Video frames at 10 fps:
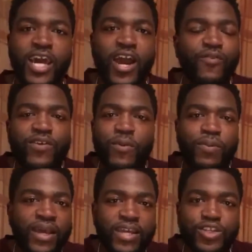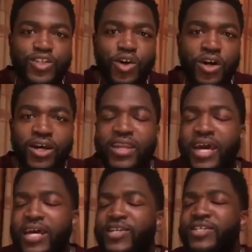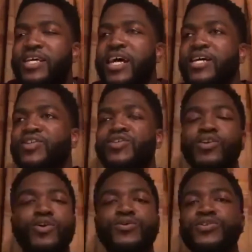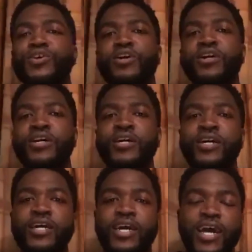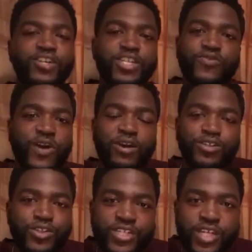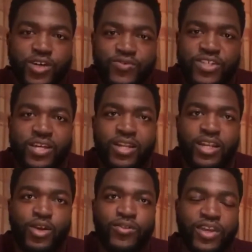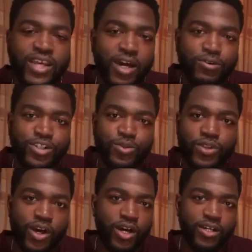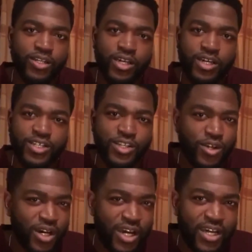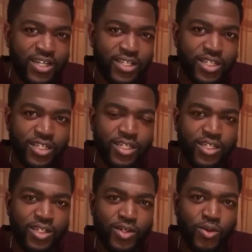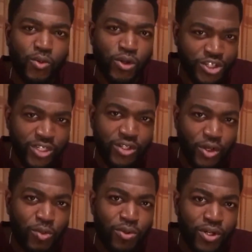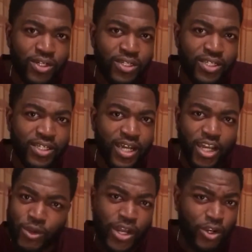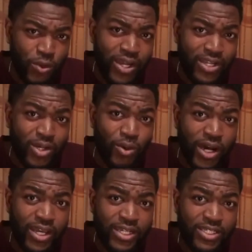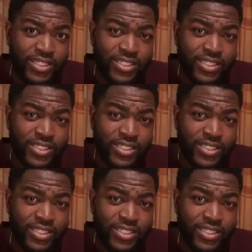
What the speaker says: have you ever played a song, a nice, sad, slow song, and just found yourself suddenly on the couch with Haagen-Dazs in your hand, watching The Notebook, and you had no idea why?